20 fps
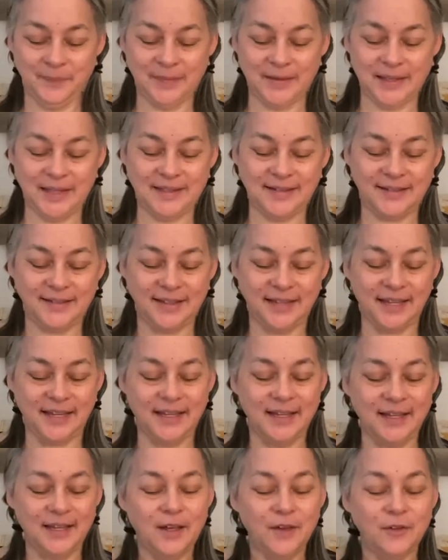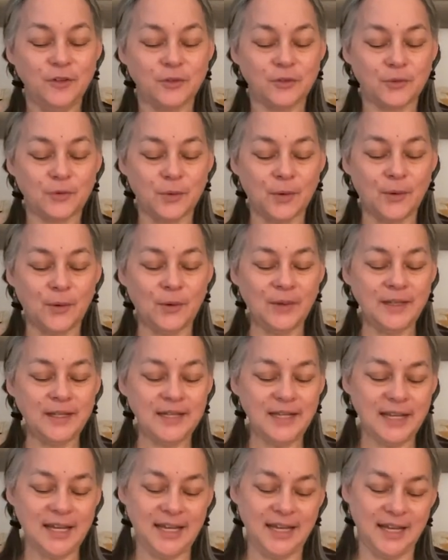Let's see. Scroll
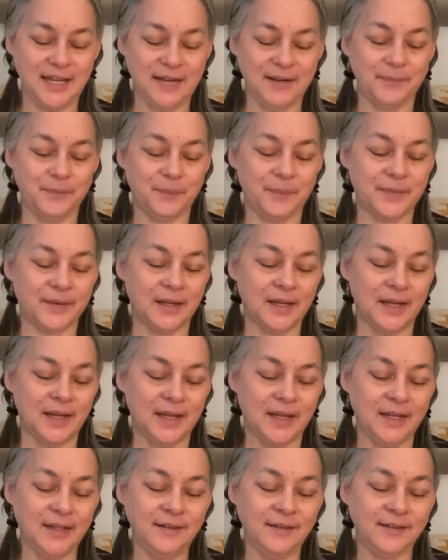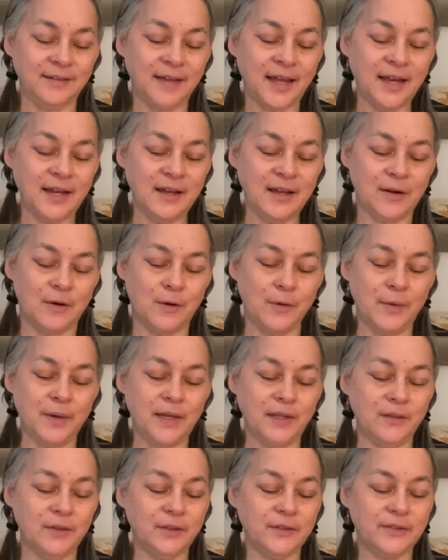and key. In Psycho,
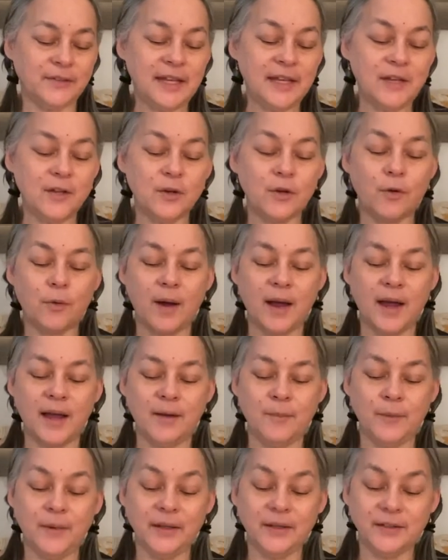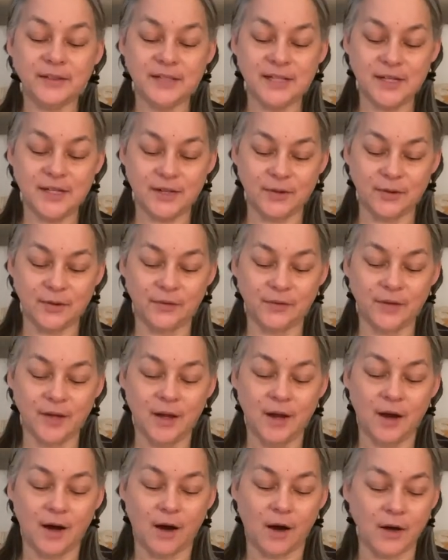it looks like you're crying real tears.
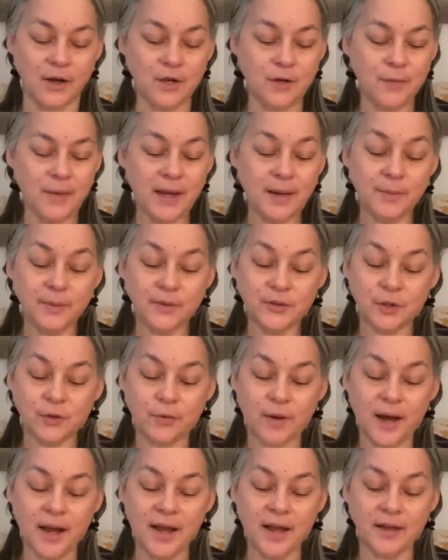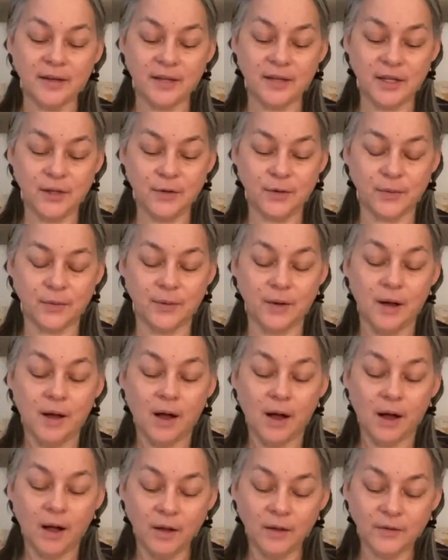Are you able to cry on cue?
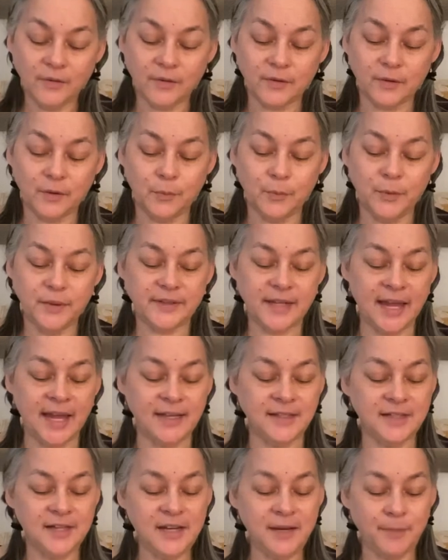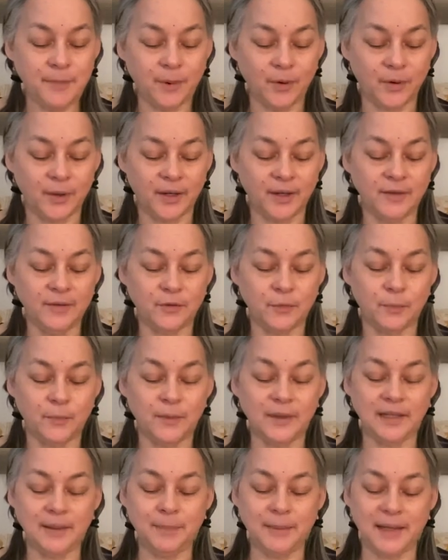Also, was Anthony Perkins
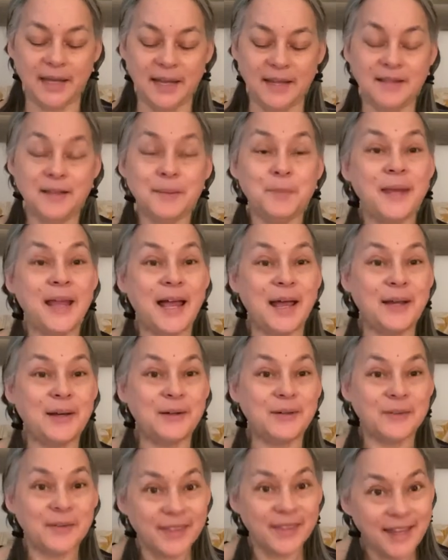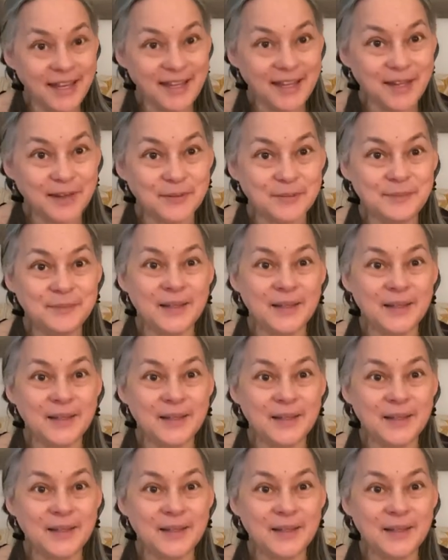really playing the piano? Thank you.